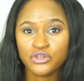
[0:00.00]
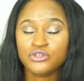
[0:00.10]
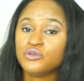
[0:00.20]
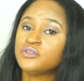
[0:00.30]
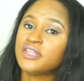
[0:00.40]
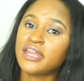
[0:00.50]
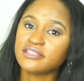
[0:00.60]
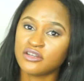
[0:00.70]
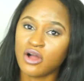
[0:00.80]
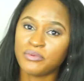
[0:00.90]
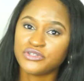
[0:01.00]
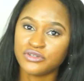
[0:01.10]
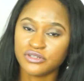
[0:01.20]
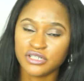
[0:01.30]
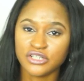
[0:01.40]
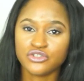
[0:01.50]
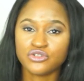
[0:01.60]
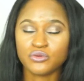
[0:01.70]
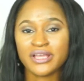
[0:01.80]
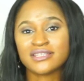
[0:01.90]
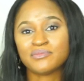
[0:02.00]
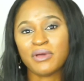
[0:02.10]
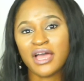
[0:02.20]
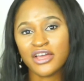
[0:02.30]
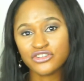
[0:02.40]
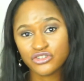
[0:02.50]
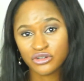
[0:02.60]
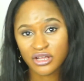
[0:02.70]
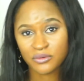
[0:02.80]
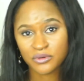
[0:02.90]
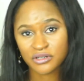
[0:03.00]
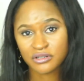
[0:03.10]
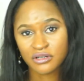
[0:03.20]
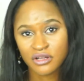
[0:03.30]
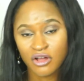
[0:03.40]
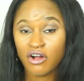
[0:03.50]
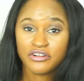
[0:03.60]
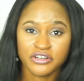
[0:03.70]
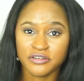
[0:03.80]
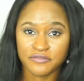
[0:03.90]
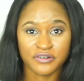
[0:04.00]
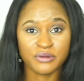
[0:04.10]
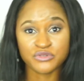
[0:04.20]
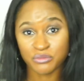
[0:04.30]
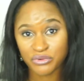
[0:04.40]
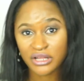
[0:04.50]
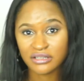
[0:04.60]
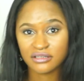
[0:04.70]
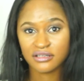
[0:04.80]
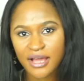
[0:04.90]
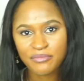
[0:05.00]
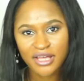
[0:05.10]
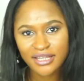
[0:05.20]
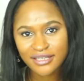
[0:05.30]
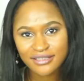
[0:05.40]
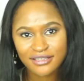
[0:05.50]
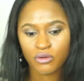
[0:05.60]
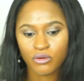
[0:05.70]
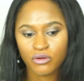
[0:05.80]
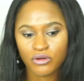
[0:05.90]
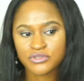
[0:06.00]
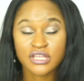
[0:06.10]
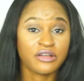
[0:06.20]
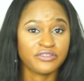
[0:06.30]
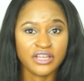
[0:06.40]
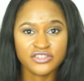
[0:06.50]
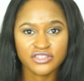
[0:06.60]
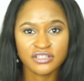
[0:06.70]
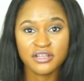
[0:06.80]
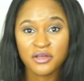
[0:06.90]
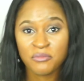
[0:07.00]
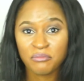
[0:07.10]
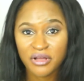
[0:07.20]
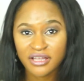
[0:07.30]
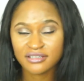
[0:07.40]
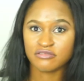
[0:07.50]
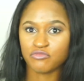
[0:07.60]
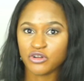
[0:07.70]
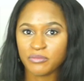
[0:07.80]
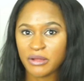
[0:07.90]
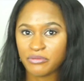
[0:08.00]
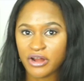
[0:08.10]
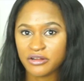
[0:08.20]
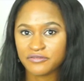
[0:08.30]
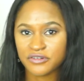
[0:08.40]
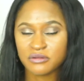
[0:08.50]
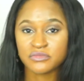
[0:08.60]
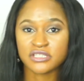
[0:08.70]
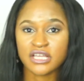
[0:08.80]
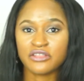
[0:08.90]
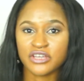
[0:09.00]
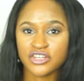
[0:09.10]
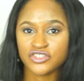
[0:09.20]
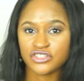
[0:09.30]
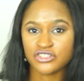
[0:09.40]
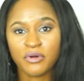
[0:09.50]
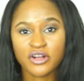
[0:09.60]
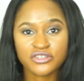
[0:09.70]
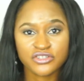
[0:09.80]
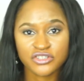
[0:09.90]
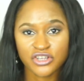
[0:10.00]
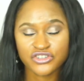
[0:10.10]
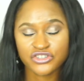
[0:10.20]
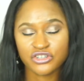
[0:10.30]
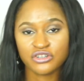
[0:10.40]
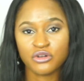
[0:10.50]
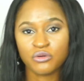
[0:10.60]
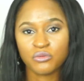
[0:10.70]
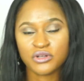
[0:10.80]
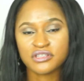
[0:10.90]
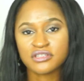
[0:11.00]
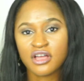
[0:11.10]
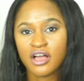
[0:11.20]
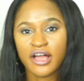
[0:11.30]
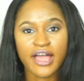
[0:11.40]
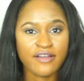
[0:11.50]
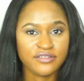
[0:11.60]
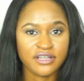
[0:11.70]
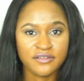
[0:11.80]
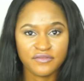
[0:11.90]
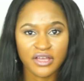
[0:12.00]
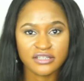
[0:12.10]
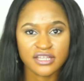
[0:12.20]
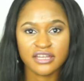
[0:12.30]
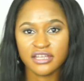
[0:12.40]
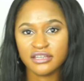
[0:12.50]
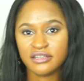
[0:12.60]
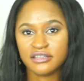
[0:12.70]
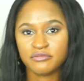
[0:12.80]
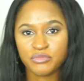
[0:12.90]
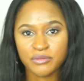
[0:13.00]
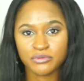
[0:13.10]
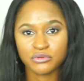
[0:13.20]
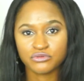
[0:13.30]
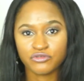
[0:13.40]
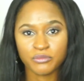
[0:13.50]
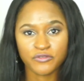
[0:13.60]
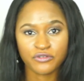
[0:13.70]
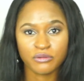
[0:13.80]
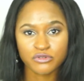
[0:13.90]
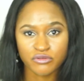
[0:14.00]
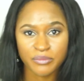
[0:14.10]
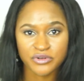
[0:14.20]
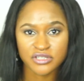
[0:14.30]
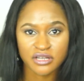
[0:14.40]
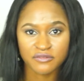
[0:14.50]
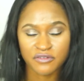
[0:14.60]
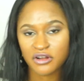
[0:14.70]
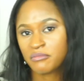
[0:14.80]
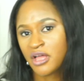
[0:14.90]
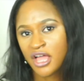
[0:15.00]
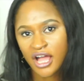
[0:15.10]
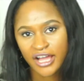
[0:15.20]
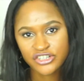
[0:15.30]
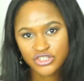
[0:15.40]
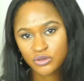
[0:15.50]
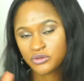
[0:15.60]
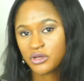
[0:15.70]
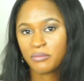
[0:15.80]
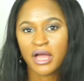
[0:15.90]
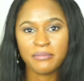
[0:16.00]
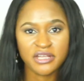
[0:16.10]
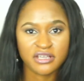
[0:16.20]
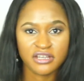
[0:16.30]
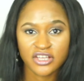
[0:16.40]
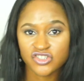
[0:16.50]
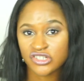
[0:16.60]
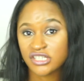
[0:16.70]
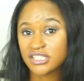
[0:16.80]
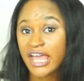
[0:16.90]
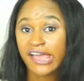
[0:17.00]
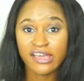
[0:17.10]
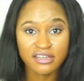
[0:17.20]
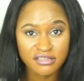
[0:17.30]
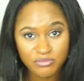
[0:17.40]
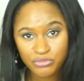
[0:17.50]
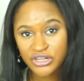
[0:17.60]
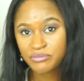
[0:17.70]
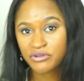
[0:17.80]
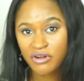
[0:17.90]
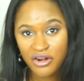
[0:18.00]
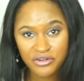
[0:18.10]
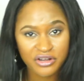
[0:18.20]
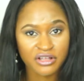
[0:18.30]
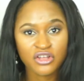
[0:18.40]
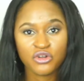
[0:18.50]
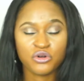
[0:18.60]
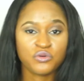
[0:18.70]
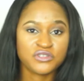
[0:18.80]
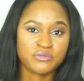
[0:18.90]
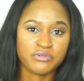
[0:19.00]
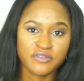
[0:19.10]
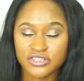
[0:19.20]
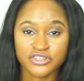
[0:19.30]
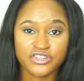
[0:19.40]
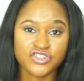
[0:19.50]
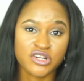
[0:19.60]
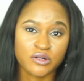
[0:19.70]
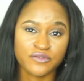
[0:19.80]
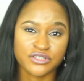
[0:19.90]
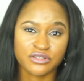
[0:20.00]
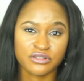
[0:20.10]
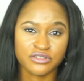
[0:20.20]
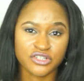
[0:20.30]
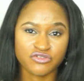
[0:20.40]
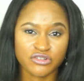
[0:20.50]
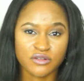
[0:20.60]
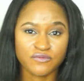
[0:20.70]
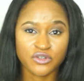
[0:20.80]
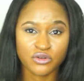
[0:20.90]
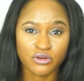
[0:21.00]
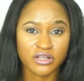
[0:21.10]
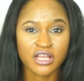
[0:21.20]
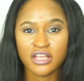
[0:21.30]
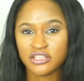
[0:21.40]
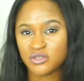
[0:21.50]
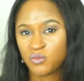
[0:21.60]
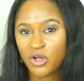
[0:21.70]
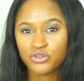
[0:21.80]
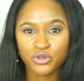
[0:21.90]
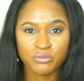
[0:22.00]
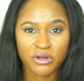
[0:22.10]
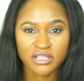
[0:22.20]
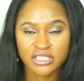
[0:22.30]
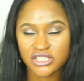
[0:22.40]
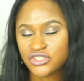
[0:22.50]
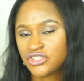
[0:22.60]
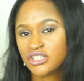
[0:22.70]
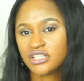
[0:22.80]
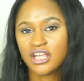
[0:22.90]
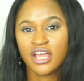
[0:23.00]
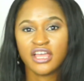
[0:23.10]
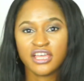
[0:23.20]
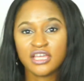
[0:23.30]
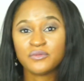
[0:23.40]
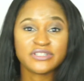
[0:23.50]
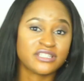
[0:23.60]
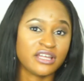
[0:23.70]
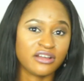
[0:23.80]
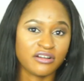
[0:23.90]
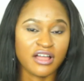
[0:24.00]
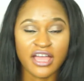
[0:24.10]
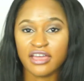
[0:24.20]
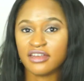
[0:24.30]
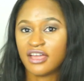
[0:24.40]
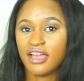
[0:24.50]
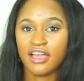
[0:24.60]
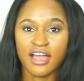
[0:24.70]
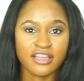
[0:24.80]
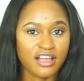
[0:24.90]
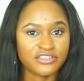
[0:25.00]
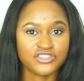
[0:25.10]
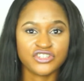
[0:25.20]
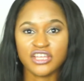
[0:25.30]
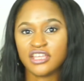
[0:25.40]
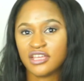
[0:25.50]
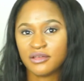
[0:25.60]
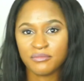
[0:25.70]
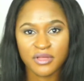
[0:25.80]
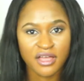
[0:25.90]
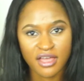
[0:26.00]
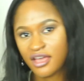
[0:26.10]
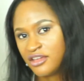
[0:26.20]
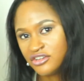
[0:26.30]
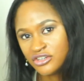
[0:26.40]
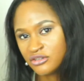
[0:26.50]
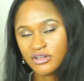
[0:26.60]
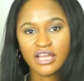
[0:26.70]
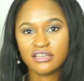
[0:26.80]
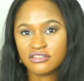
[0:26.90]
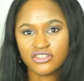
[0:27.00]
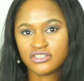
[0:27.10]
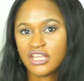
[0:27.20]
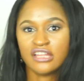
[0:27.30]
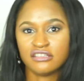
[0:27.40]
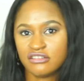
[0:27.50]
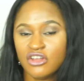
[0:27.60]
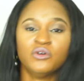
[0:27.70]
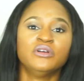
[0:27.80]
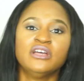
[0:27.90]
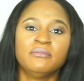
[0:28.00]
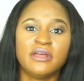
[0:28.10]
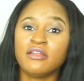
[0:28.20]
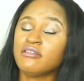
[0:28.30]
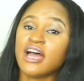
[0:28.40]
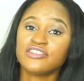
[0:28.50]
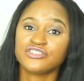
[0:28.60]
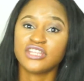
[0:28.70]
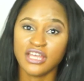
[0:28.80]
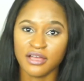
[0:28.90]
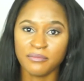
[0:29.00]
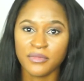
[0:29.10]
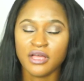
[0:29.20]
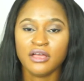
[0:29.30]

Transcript: Use that as an opportunity to expand your network under the firm's umbrella. I'm not Indian or South Asian, but one of my prior firms, the South Asian Bar Association, was having an event and they needed people from the firm to represent the firm. I showed up, I made connections, and Preet Bharara, who was the previous Attorney General of the Southern District of New York, is a well-known politician, he was there, and I got to shake him, and just get to know him, and not just him,